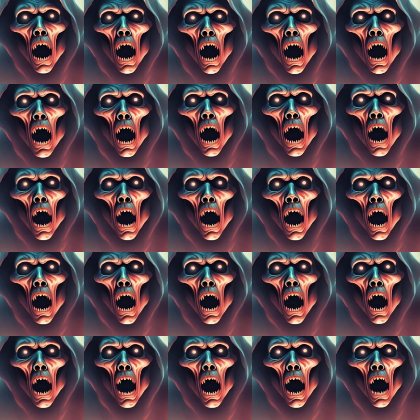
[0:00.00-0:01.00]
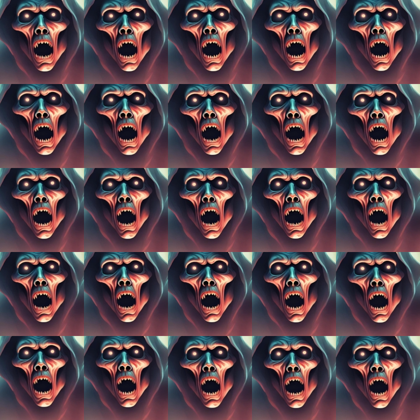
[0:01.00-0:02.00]
I came to this place of
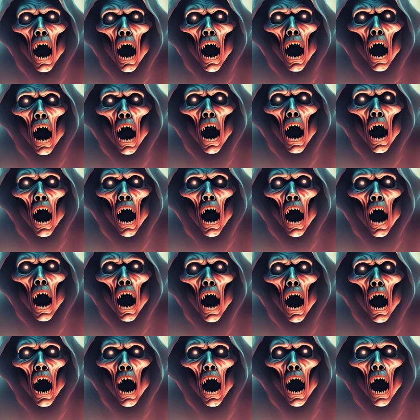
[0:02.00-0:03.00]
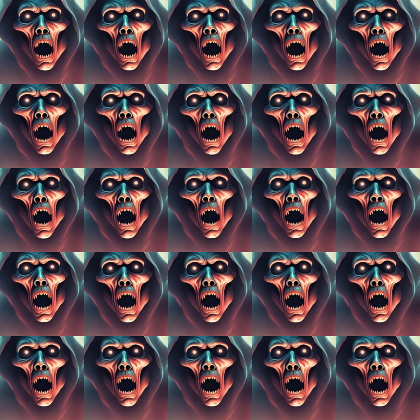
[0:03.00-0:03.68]
devils at the urging of my brother,